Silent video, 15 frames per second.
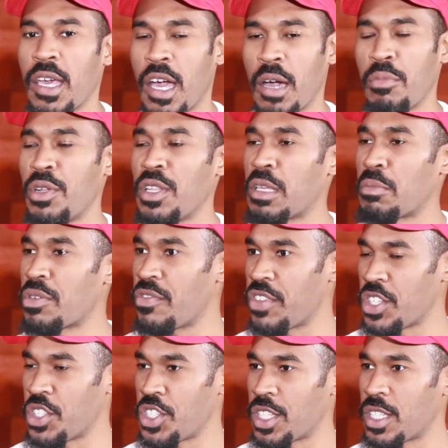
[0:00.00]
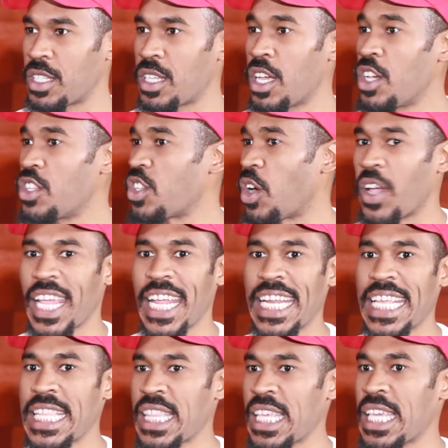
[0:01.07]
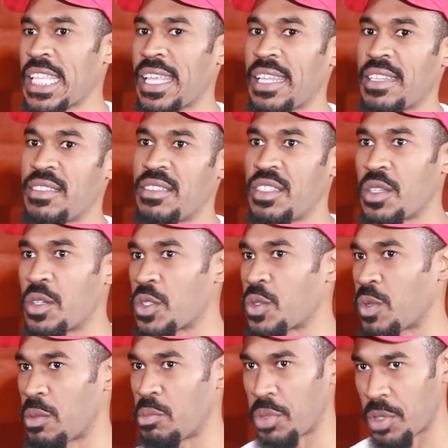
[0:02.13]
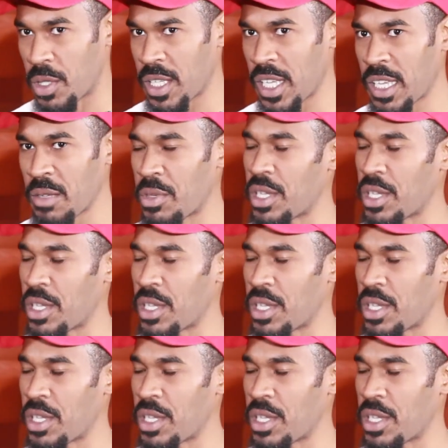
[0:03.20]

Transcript: Bullying prevention. So anything that deals with bullying,